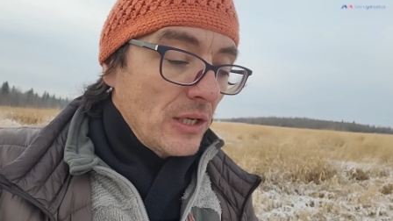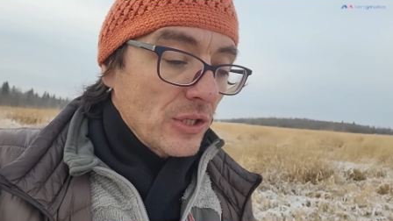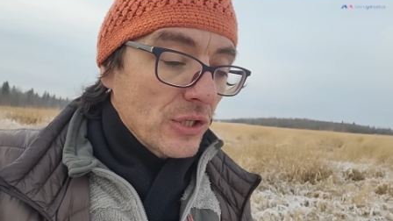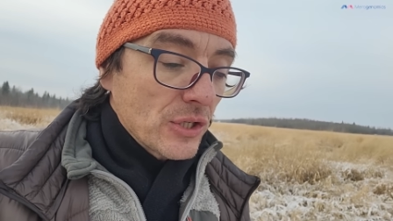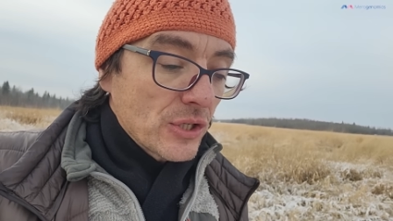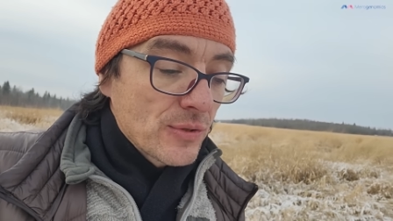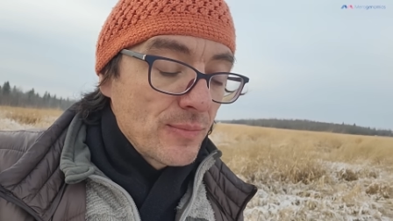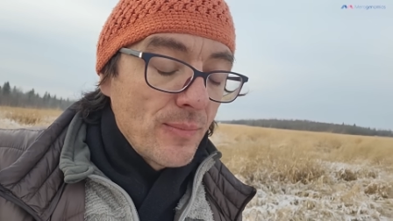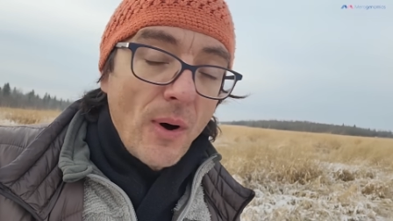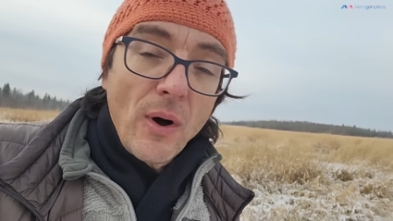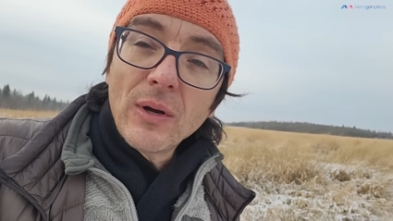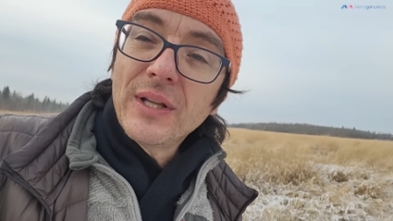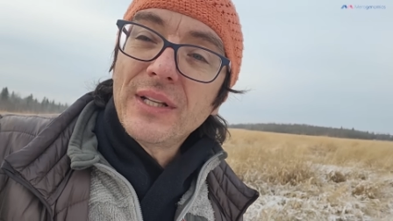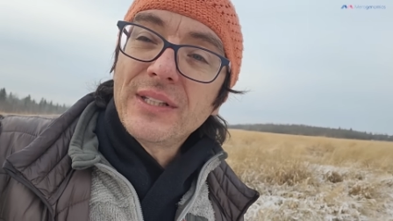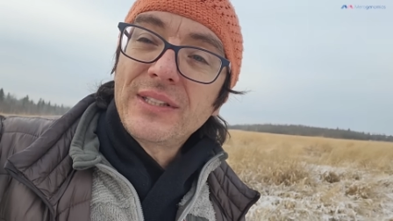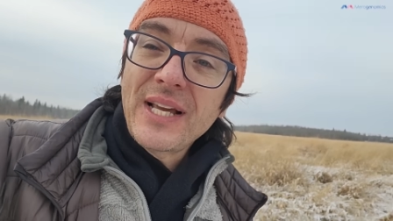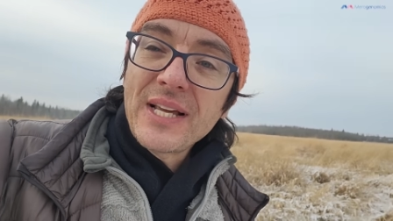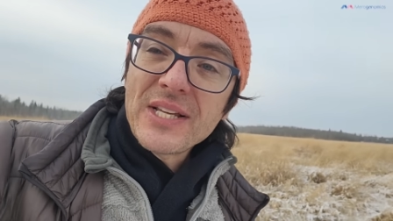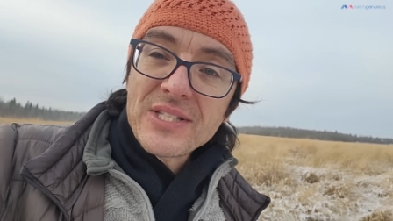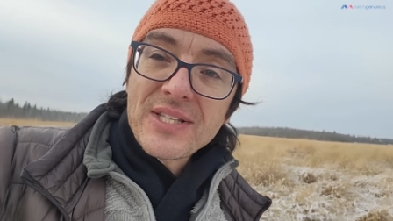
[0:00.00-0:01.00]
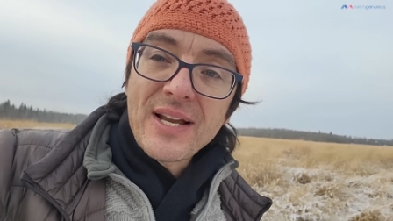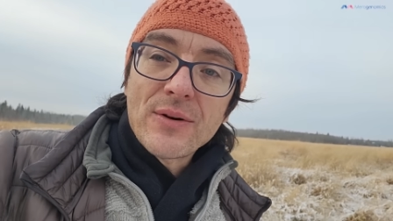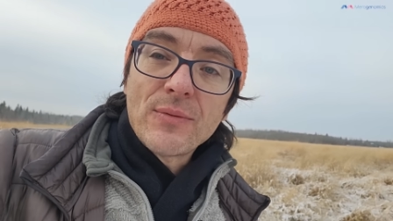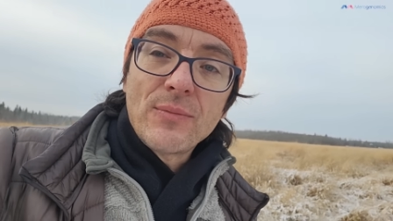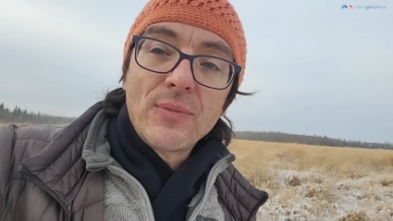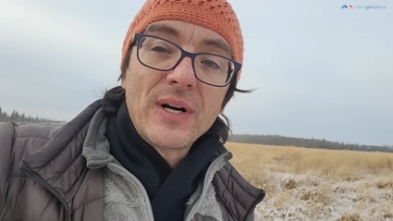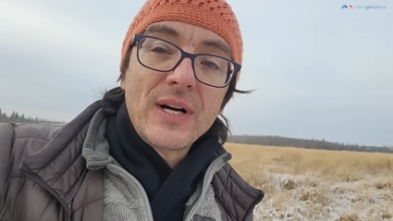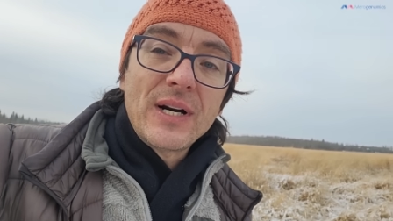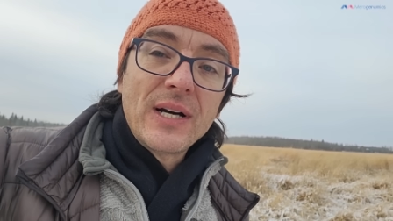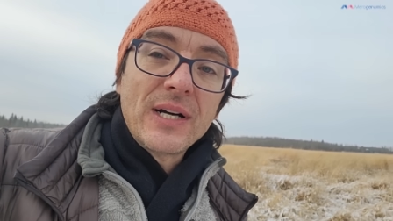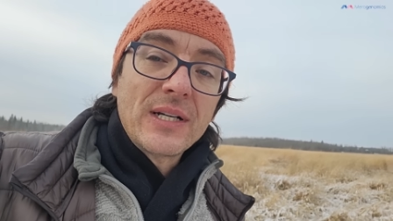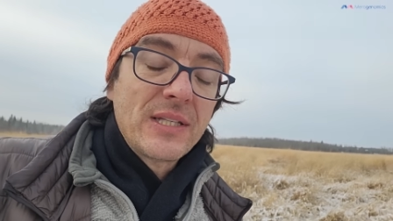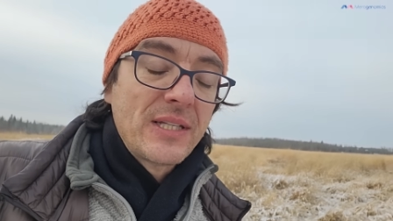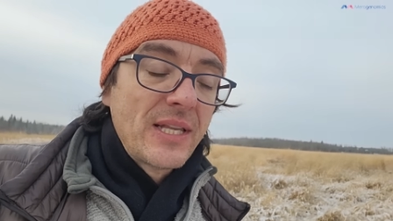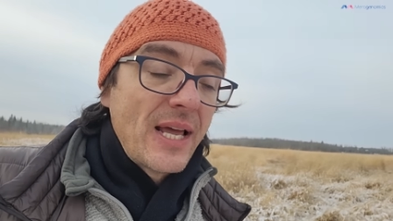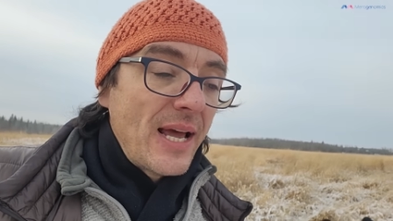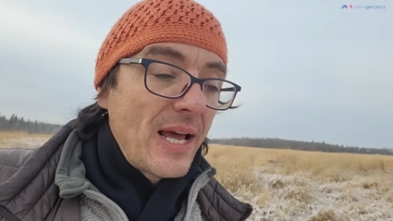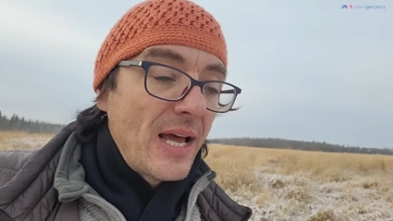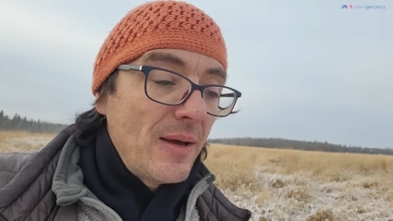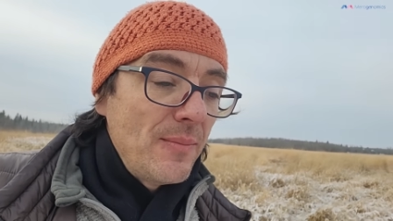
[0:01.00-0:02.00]
small intestine where
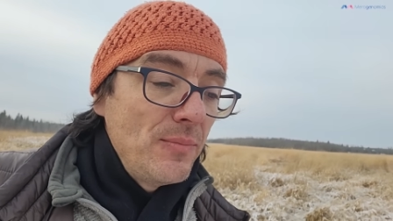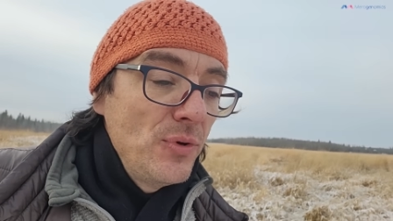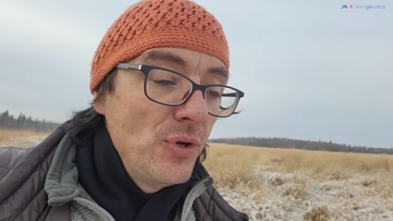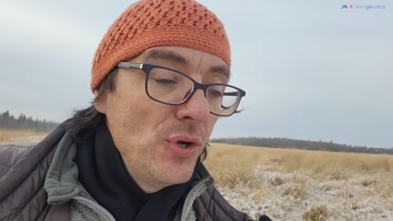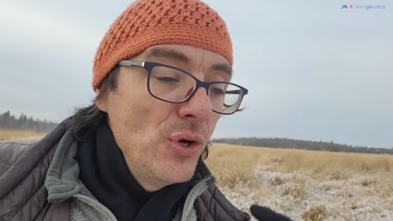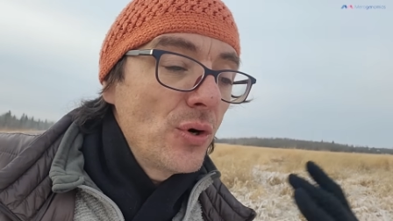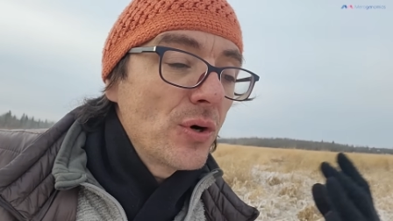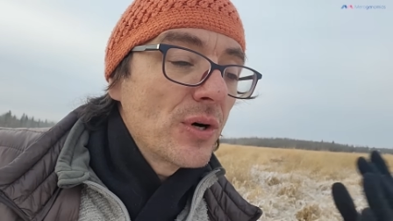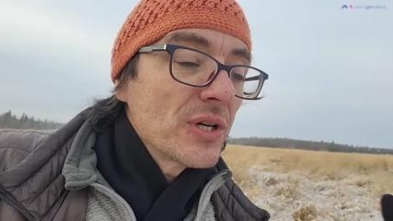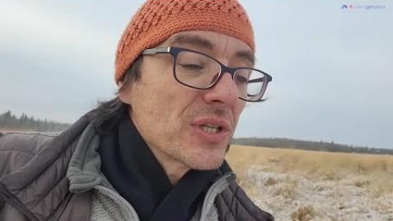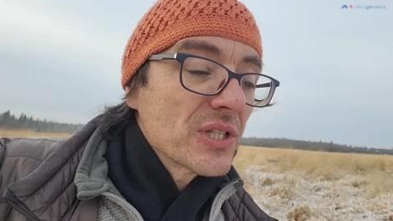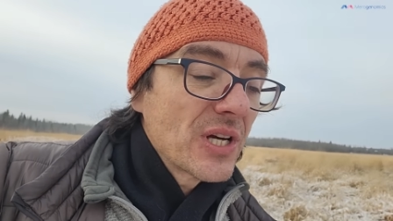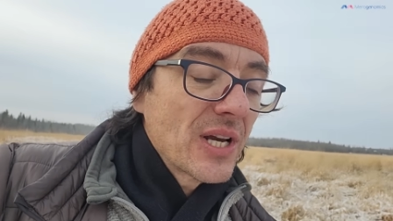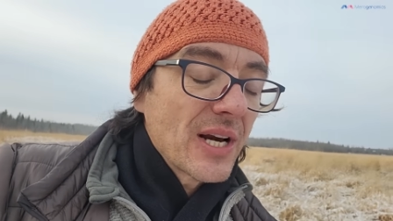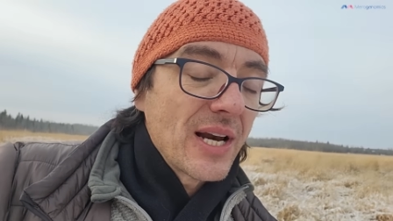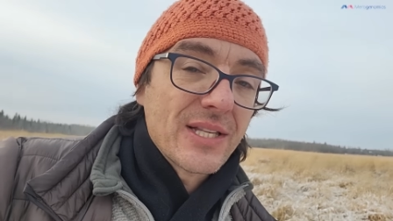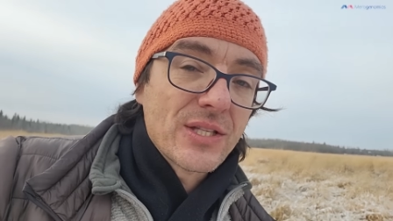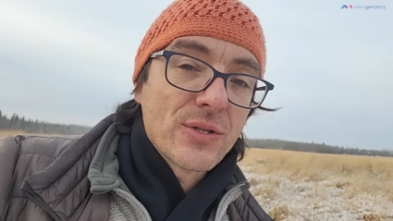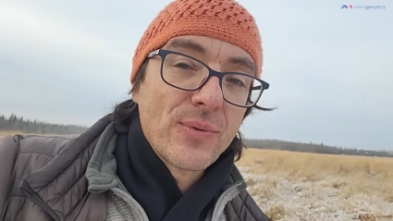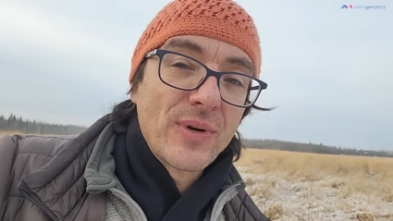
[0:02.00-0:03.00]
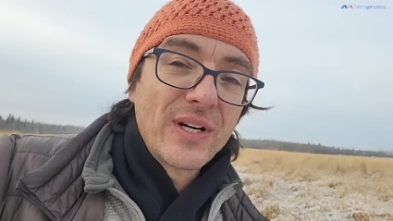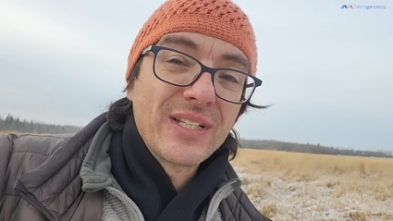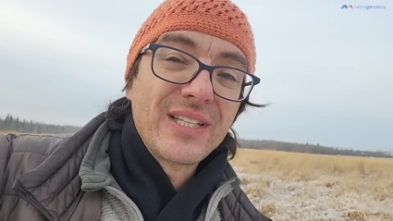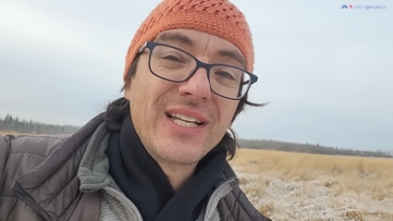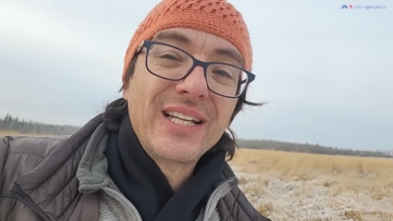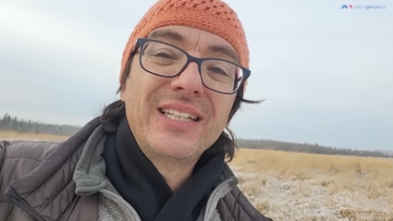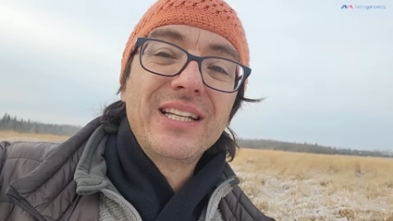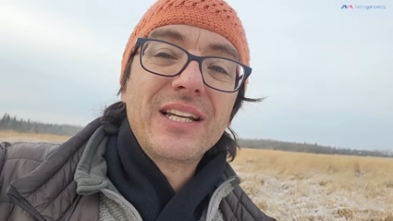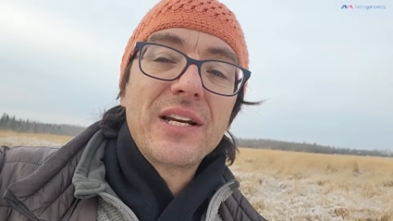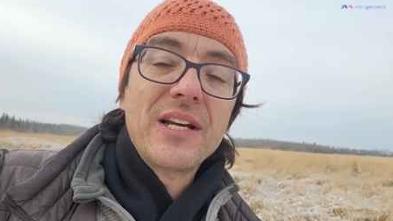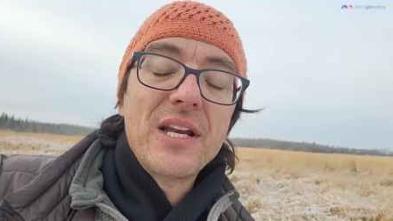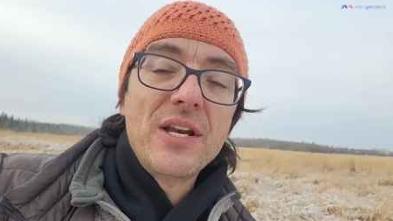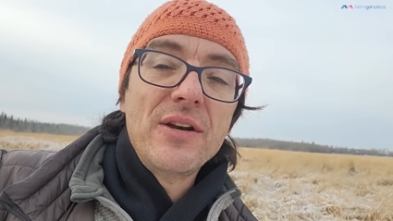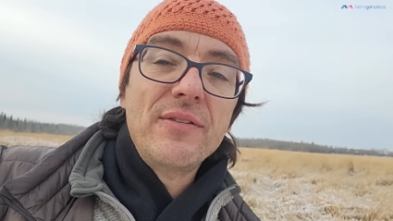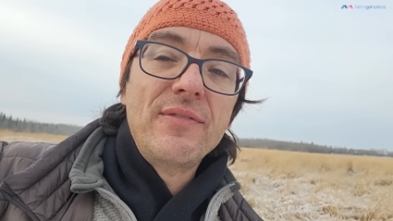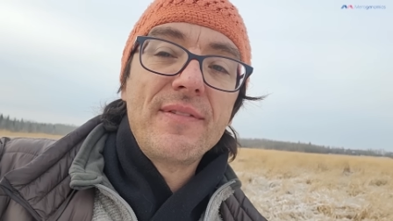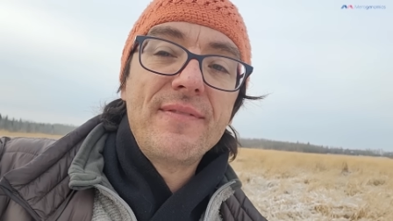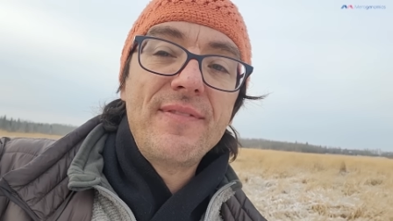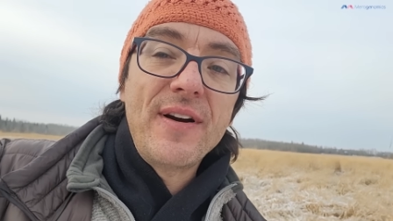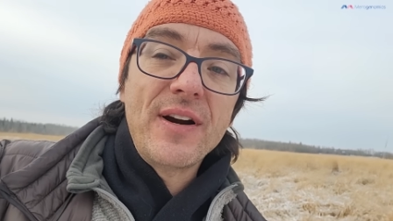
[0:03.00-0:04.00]
the mucus glands were, they did it in
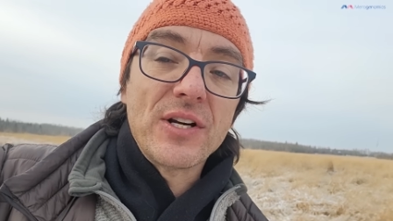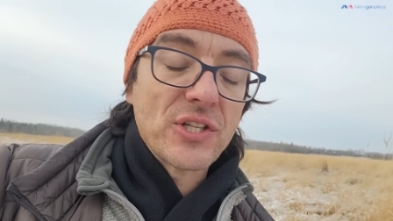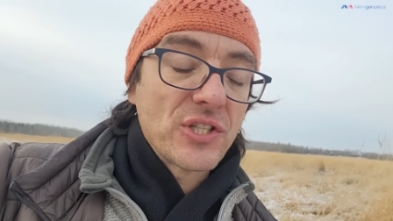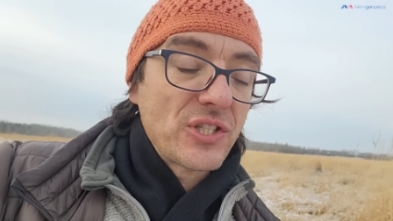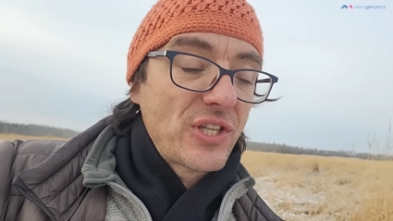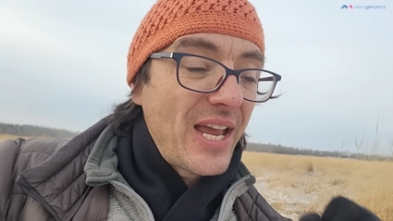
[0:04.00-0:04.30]
reverse.